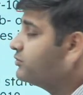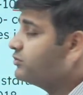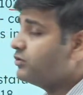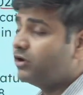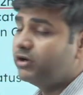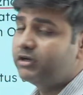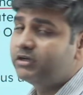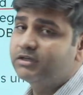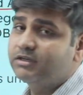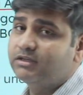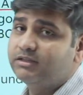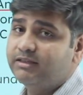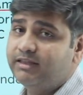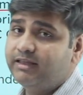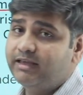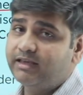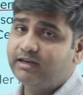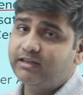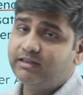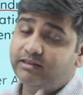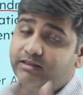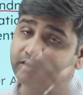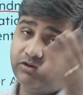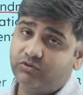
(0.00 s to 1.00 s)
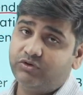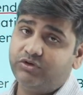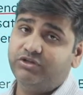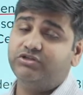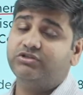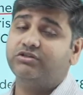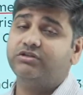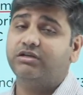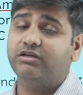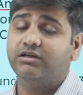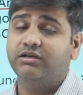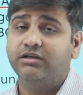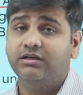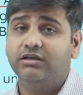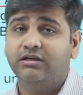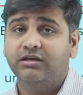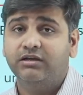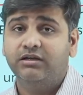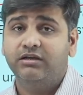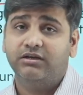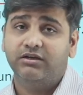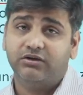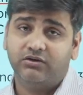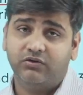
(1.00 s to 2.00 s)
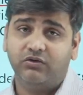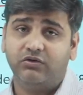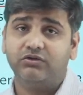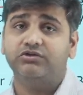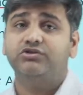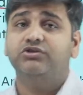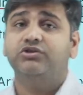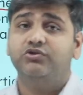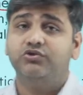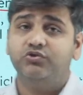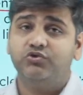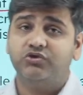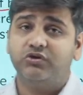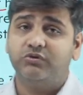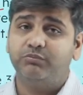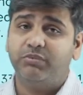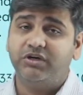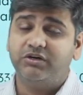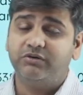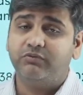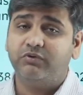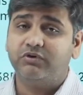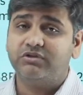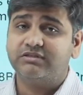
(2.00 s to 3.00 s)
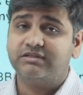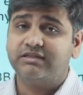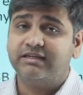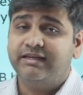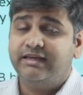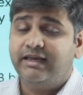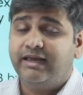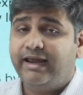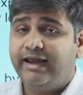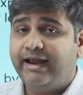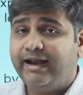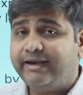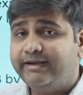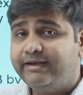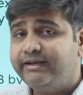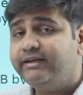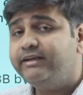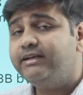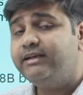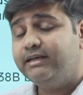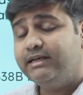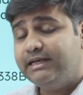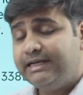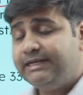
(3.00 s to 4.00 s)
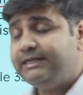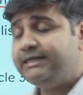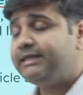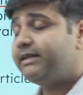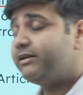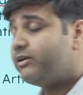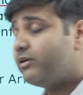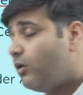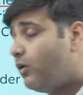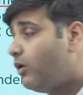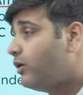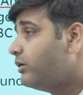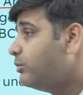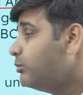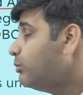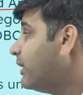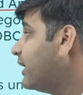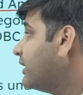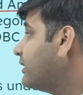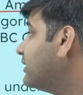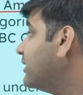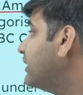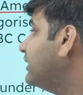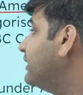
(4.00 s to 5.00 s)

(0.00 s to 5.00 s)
not there in the original constitution but was added later on by the